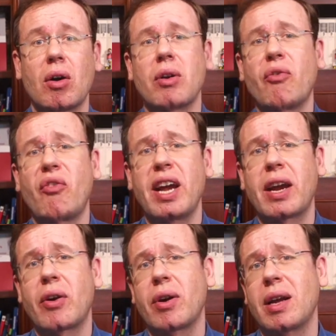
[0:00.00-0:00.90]
on a
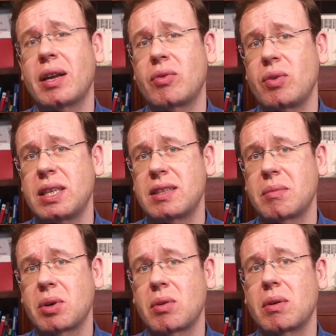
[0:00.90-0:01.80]
fair and
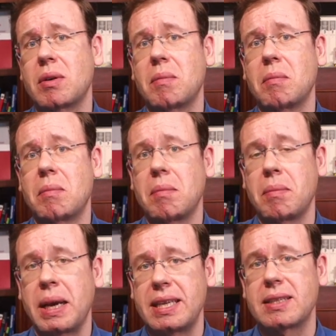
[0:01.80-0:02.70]
reasonable
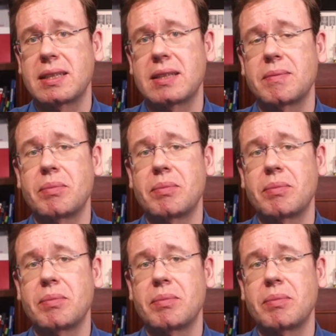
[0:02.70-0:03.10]
basis.